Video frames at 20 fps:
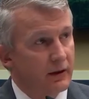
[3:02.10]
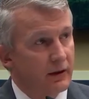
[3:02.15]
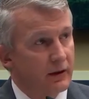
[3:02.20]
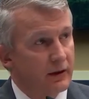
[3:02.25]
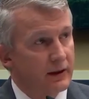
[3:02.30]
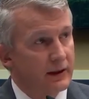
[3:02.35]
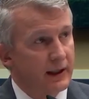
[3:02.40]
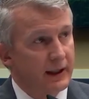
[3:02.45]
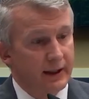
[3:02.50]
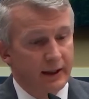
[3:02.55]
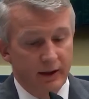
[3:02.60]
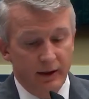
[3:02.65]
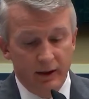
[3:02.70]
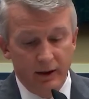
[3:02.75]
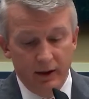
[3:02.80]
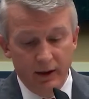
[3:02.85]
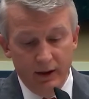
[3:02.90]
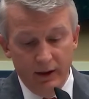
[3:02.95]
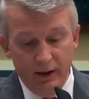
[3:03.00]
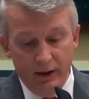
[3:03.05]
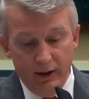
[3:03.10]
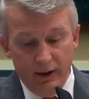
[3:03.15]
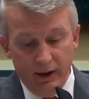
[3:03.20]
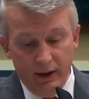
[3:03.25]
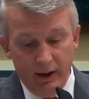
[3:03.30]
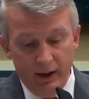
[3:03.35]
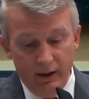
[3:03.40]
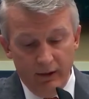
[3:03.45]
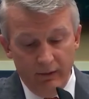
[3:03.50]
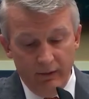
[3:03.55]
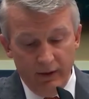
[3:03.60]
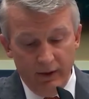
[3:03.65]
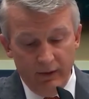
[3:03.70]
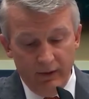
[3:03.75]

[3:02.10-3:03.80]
There are data uh,